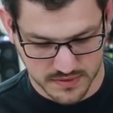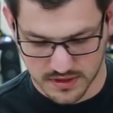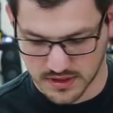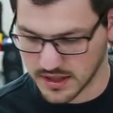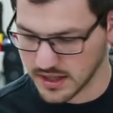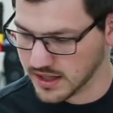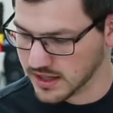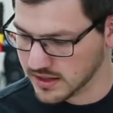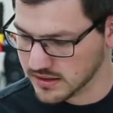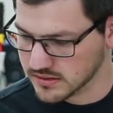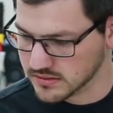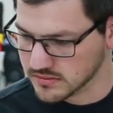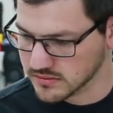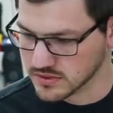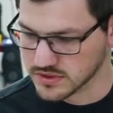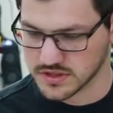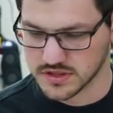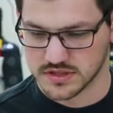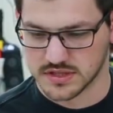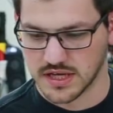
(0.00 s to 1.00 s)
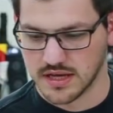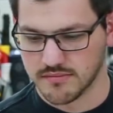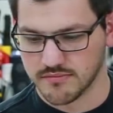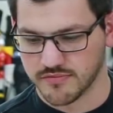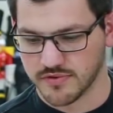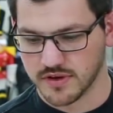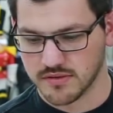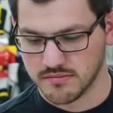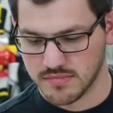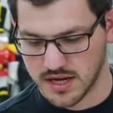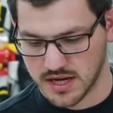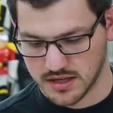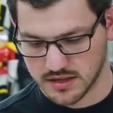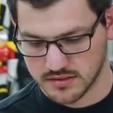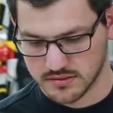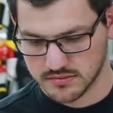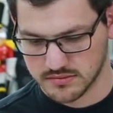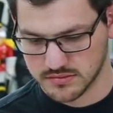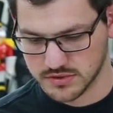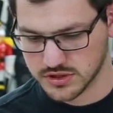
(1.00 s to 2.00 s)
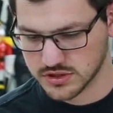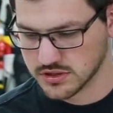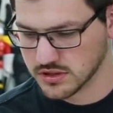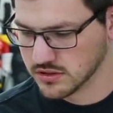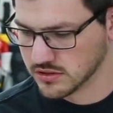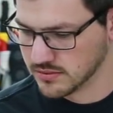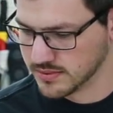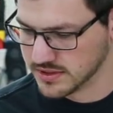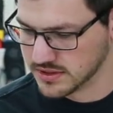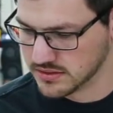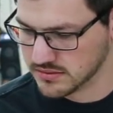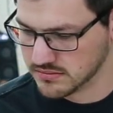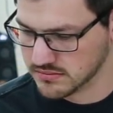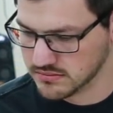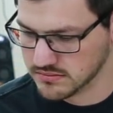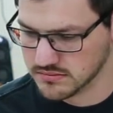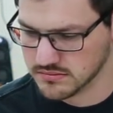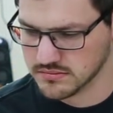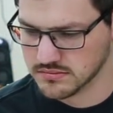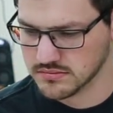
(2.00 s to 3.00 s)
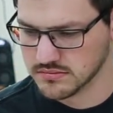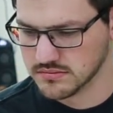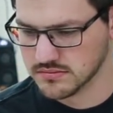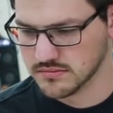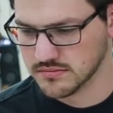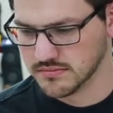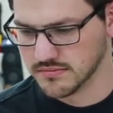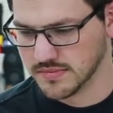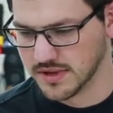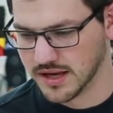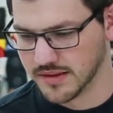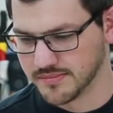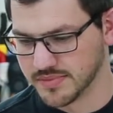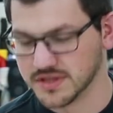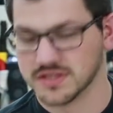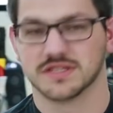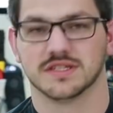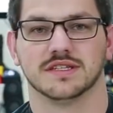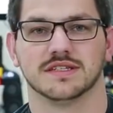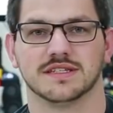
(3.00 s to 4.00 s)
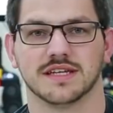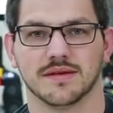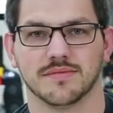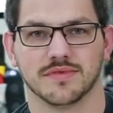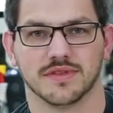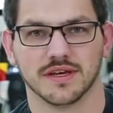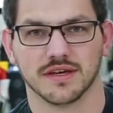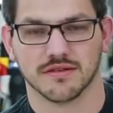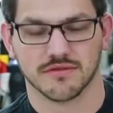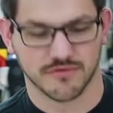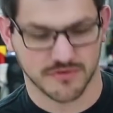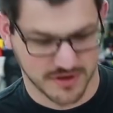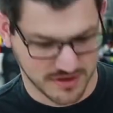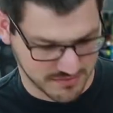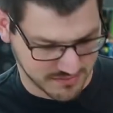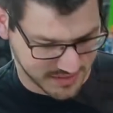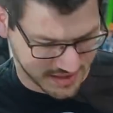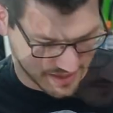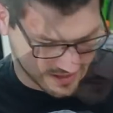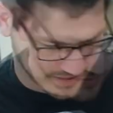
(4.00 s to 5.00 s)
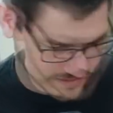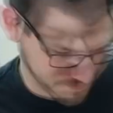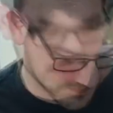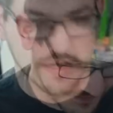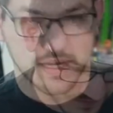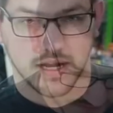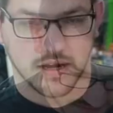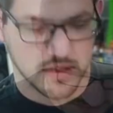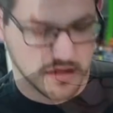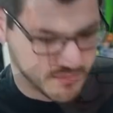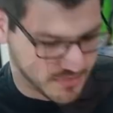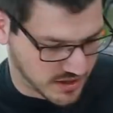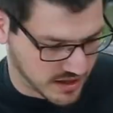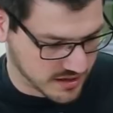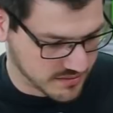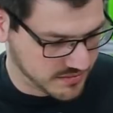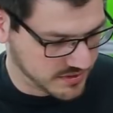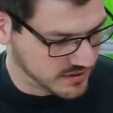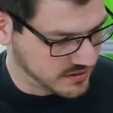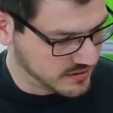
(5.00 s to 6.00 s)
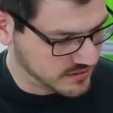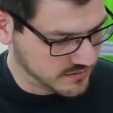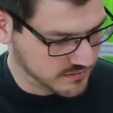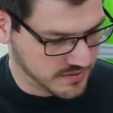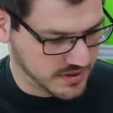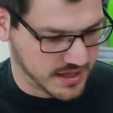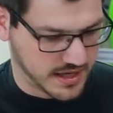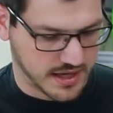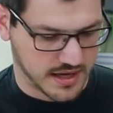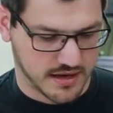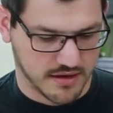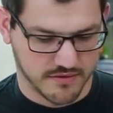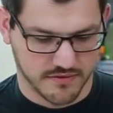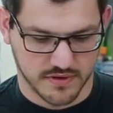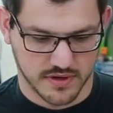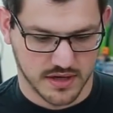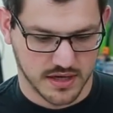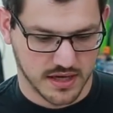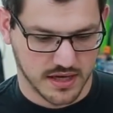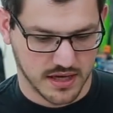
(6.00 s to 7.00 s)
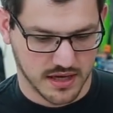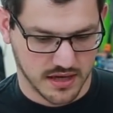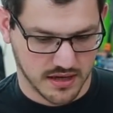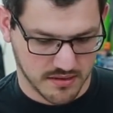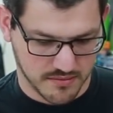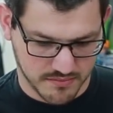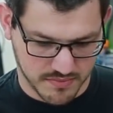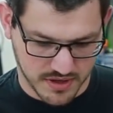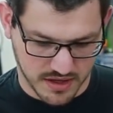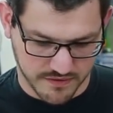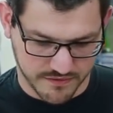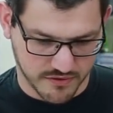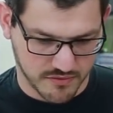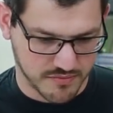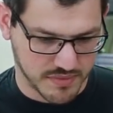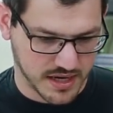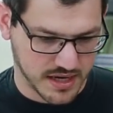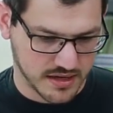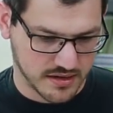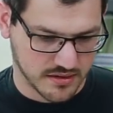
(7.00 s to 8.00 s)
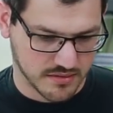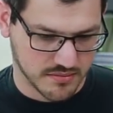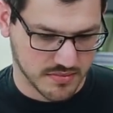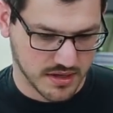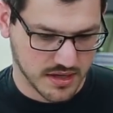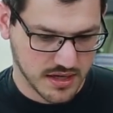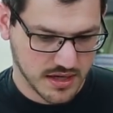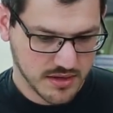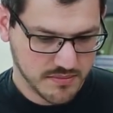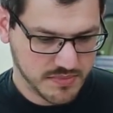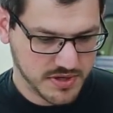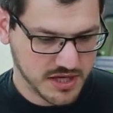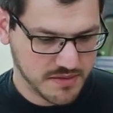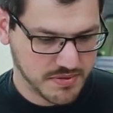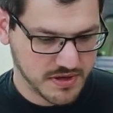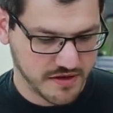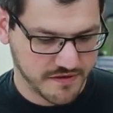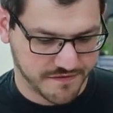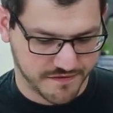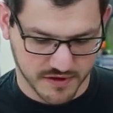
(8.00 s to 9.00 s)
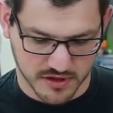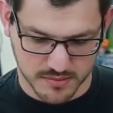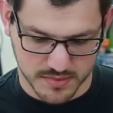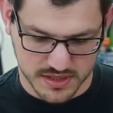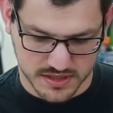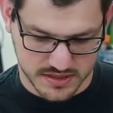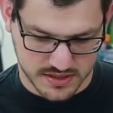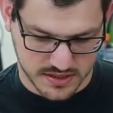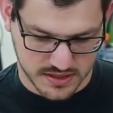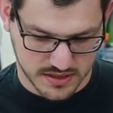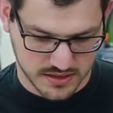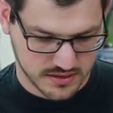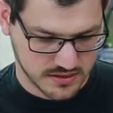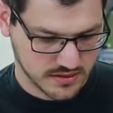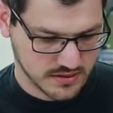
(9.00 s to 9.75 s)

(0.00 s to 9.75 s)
and well, it's the same front and back, just a little bit, yeah, basically the same thing front and back. And down at the bottom here, we have a big Verbatim PP Filament